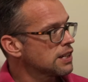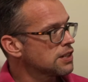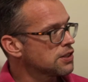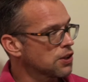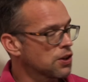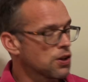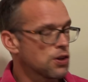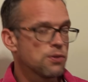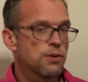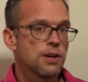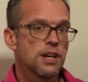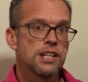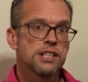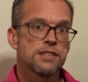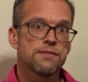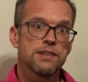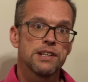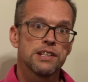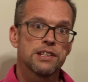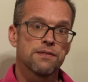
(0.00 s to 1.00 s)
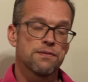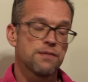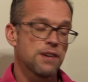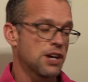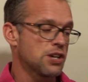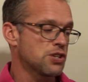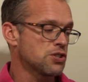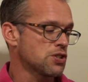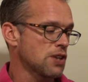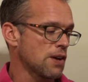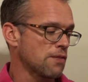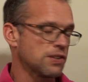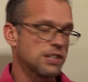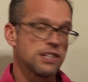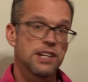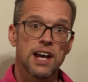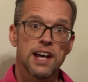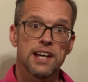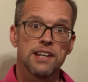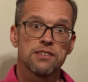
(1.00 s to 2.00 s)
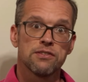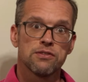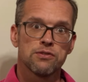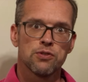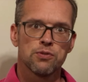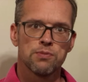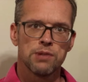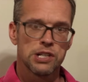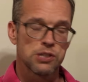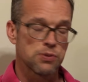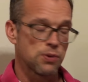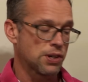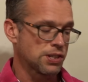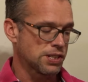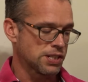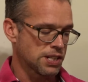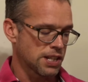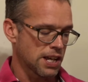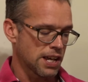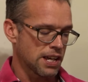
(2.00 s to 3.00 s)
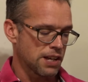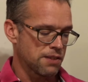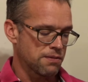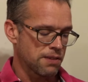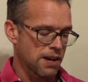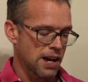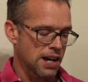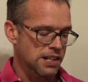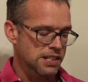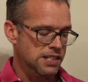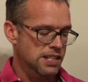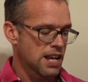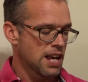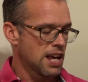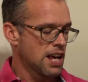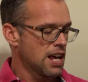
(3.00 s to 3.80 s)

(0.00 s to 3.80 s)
do is feed the fish every day, normally twice a day in fact.